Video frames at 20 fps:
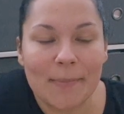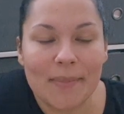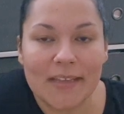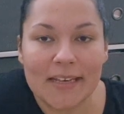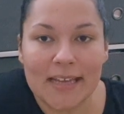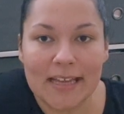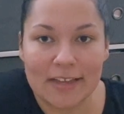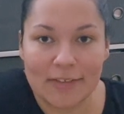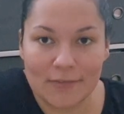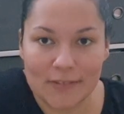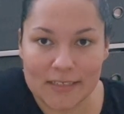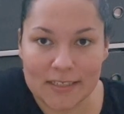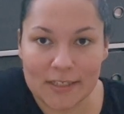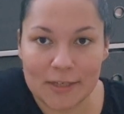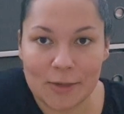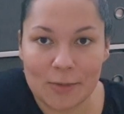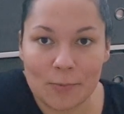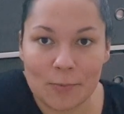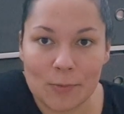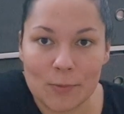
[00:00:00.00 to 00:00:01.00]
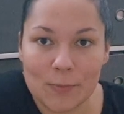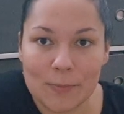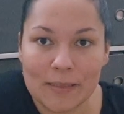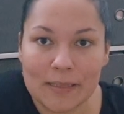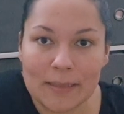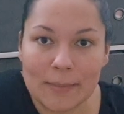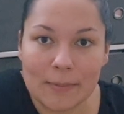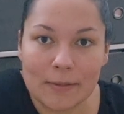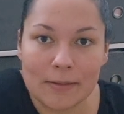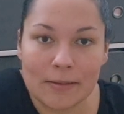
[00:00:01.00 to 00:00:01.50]
the next video will
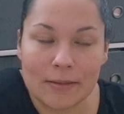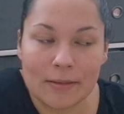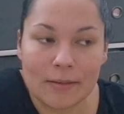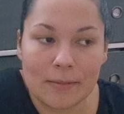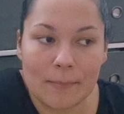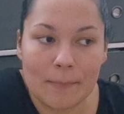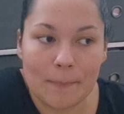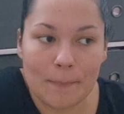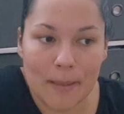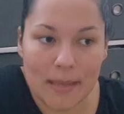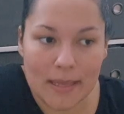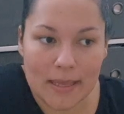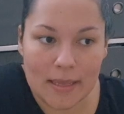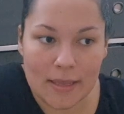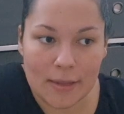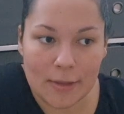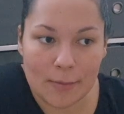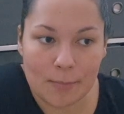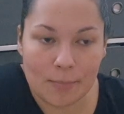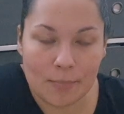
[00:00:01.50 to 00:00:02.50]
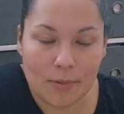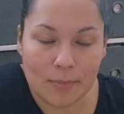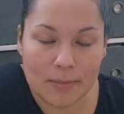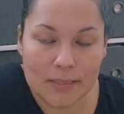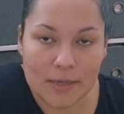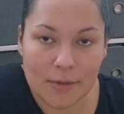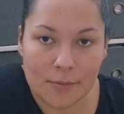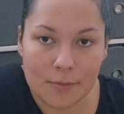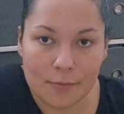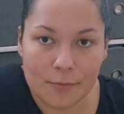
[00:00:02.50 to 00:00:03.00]
be me
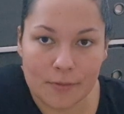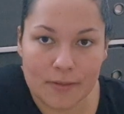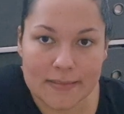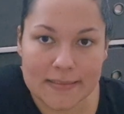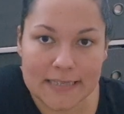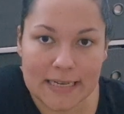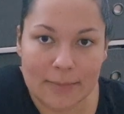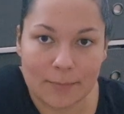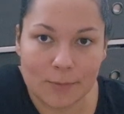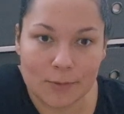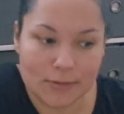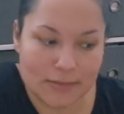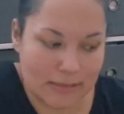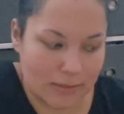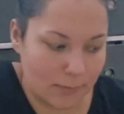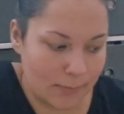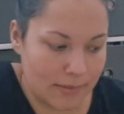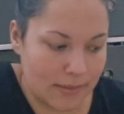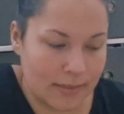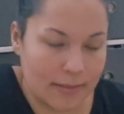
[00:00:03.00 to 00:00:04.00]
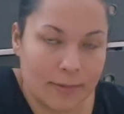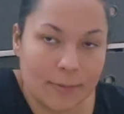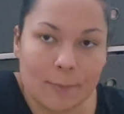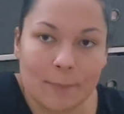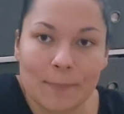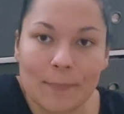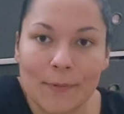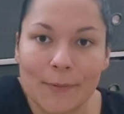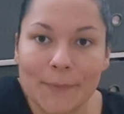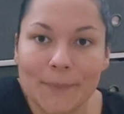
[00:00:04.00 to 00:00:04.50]
probably going through the time will tell bin.
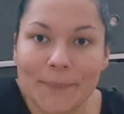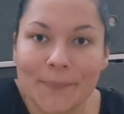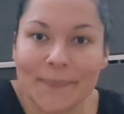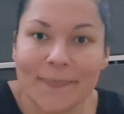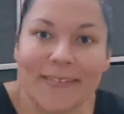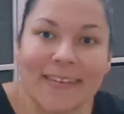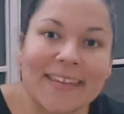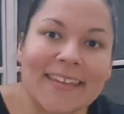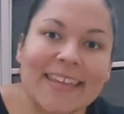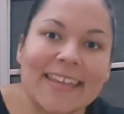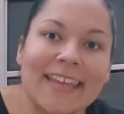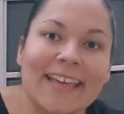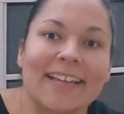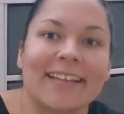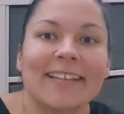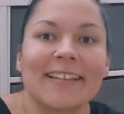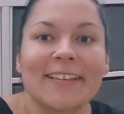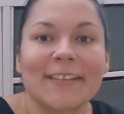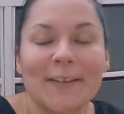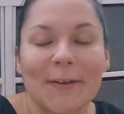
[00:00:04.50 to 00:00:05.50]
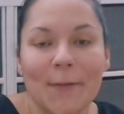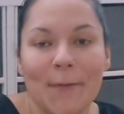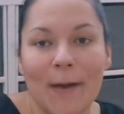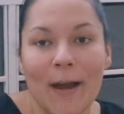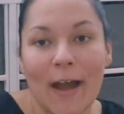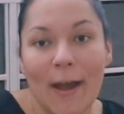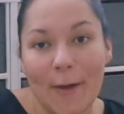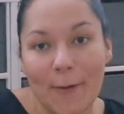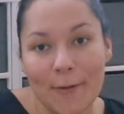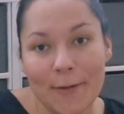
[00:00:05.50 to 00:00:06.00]
But yeah, so
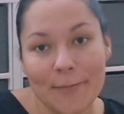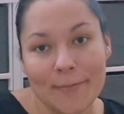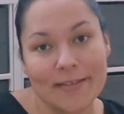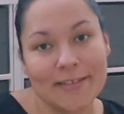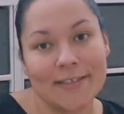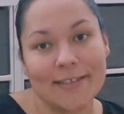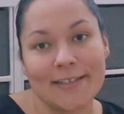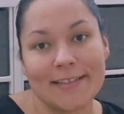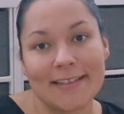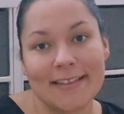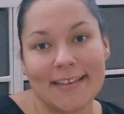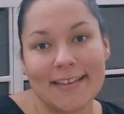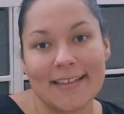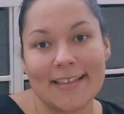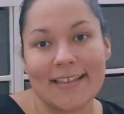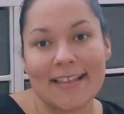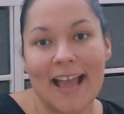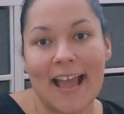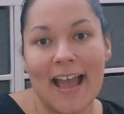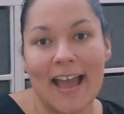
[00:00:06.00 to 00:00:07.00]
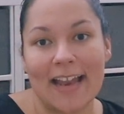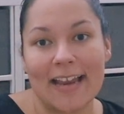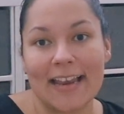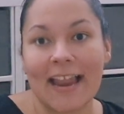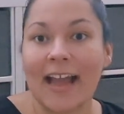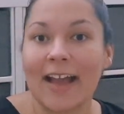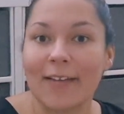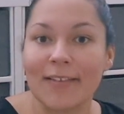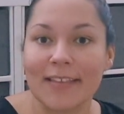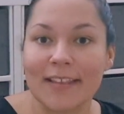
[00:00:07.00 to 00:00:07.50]
I hope you enjoyed this,
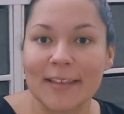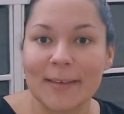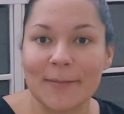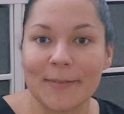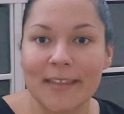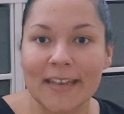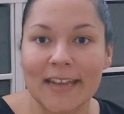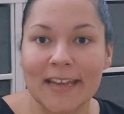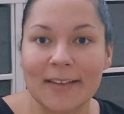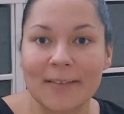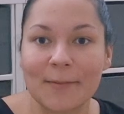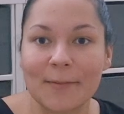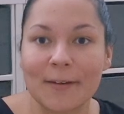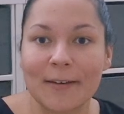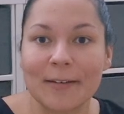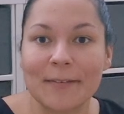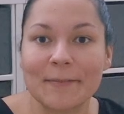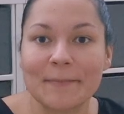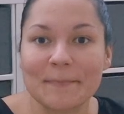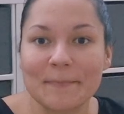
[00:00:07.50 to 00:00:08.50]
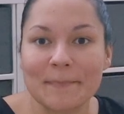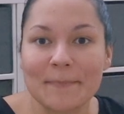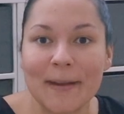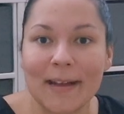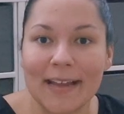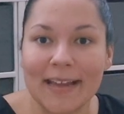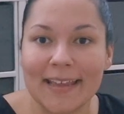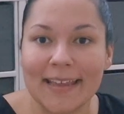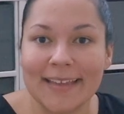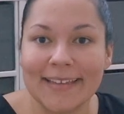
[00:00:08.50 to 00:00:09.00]
and I'll see you in the next one.
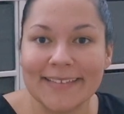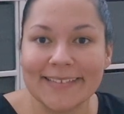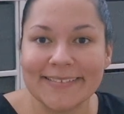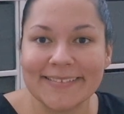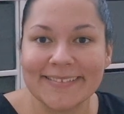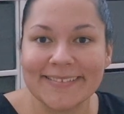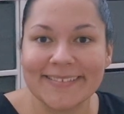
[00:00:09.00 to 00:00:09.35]
Bye.